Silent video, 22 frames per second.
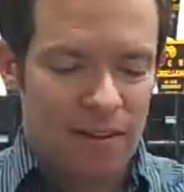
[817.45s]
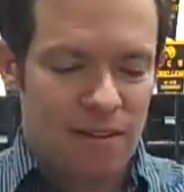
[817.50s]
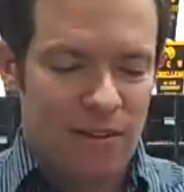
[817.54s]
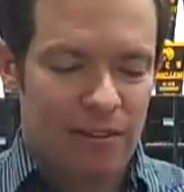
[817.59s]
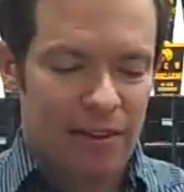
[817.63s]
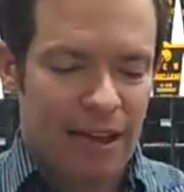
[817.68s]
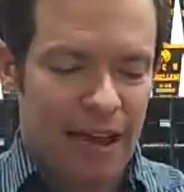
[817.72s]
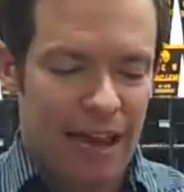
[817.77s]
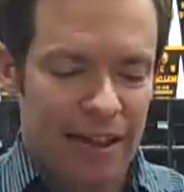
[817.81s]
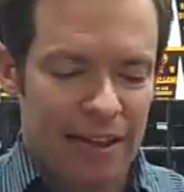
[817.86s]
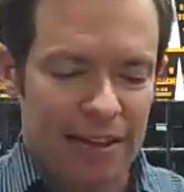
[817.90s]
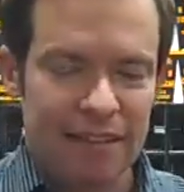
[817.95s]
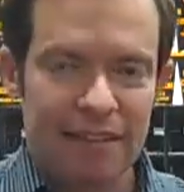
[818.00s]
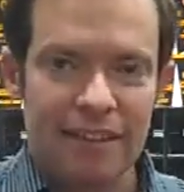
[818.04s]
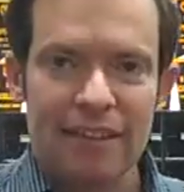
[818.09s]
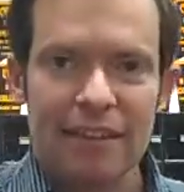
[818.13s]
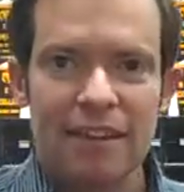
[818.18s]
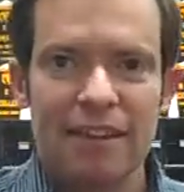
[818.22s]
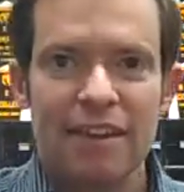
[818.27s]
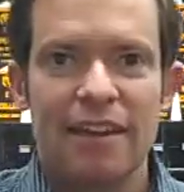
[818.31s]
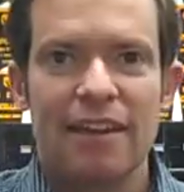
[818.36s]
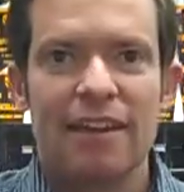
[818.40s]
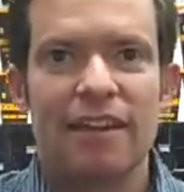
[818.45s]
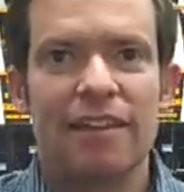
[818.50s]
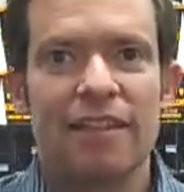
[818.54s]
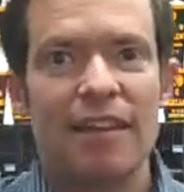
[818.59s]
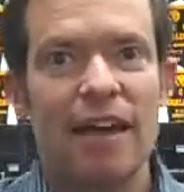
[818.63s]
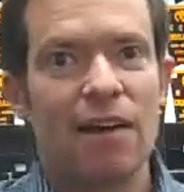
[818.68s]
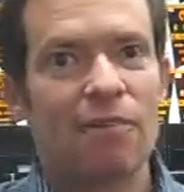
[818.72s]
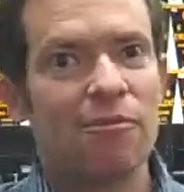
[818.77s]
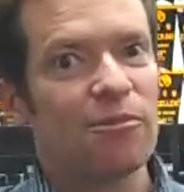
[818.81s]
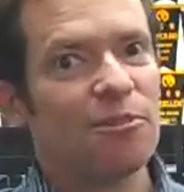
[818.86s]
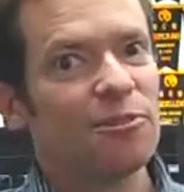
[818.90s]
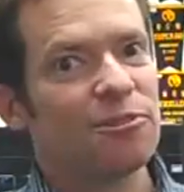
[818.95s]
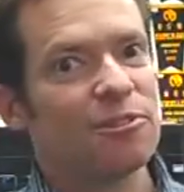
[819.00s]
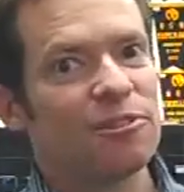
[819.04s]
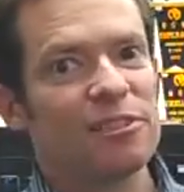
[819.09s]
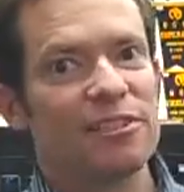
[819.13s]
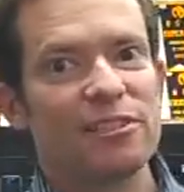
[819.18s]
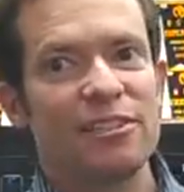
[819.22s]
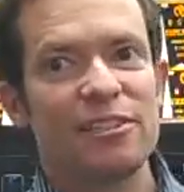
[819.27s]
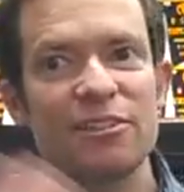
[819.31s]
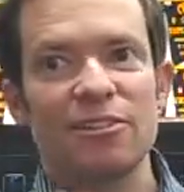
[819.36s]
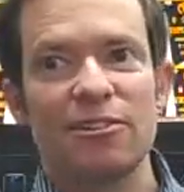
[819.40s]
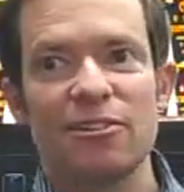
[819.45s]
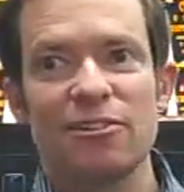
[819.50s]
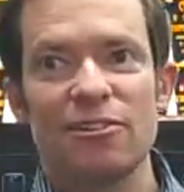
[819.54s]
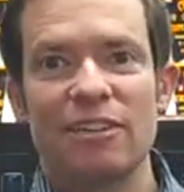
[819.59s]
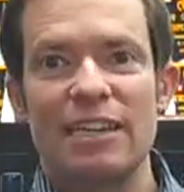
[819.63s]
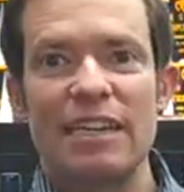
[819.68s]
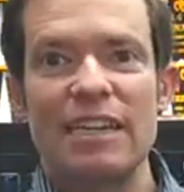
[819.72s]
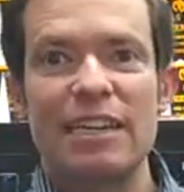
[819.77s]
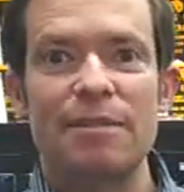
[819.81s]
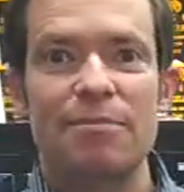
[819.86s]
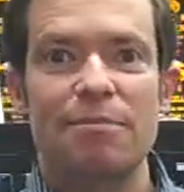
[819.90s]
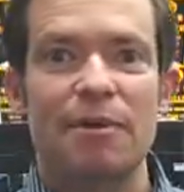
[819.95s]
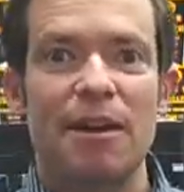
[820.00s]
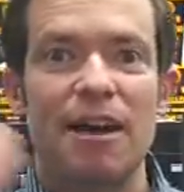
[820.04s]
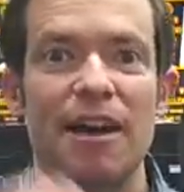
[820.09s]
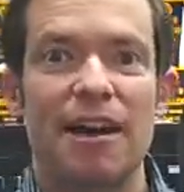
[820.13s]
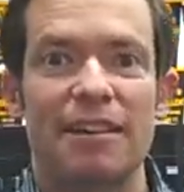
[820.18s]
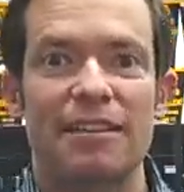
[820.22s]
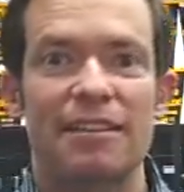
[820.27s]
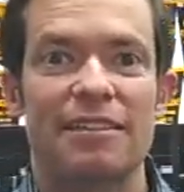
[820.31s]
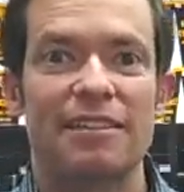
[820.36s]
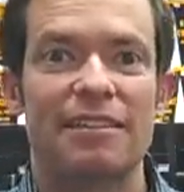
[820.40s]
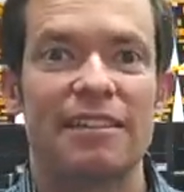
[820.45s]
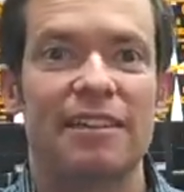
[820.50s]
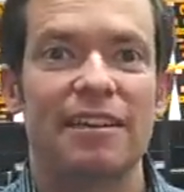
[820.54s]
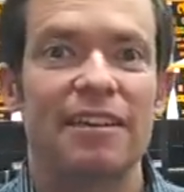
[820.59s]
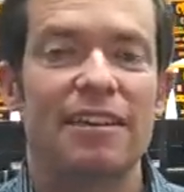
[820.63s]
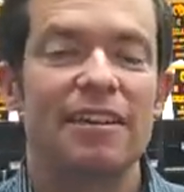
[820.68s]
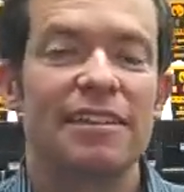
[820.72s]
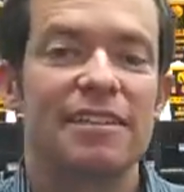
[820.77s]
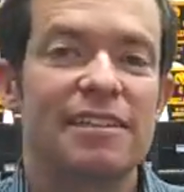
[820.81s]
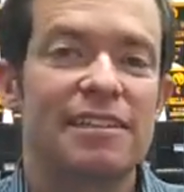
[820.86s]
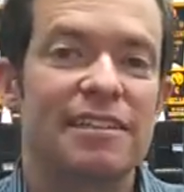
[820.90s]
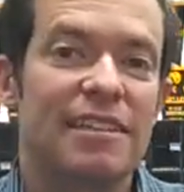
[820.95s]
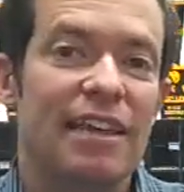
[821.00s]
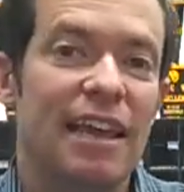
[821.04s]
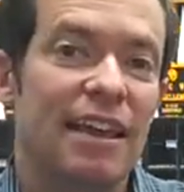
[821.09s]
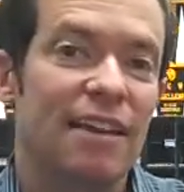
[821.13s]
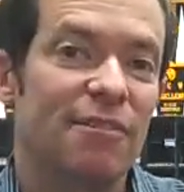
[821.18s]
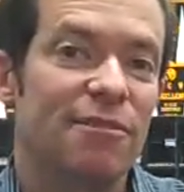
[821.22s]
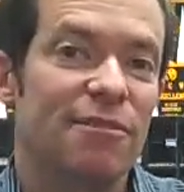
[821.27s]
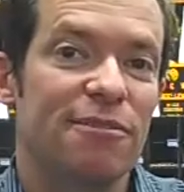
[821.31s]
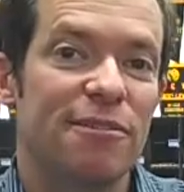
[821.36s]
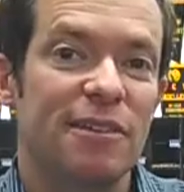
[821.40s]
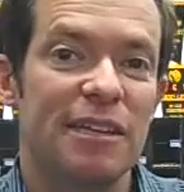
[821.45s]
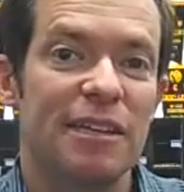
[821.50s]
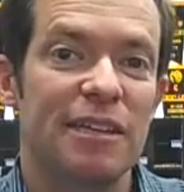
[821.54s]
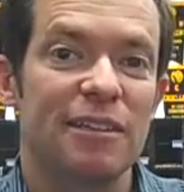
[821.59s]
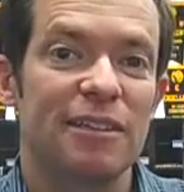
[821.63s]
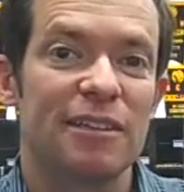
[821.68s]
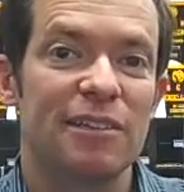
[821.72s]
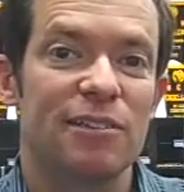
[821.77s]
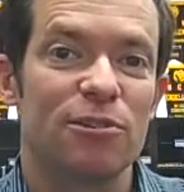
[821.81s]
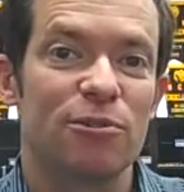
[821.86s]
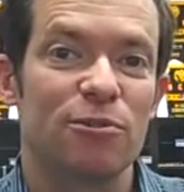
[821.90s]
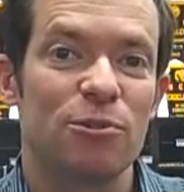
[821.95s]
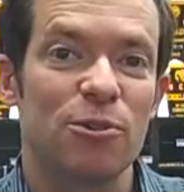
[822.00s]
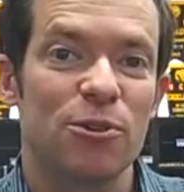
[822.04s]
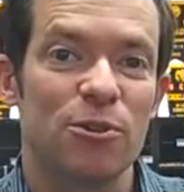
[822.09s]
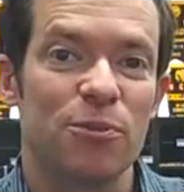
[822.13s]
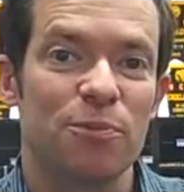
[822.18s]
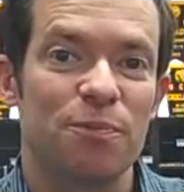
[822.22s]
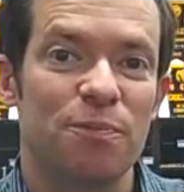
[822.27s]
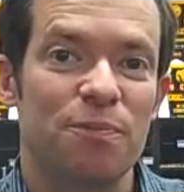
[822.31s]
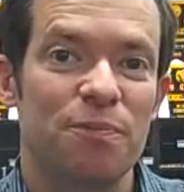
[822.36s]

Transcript: Okay? And that will still keep us safe in this room.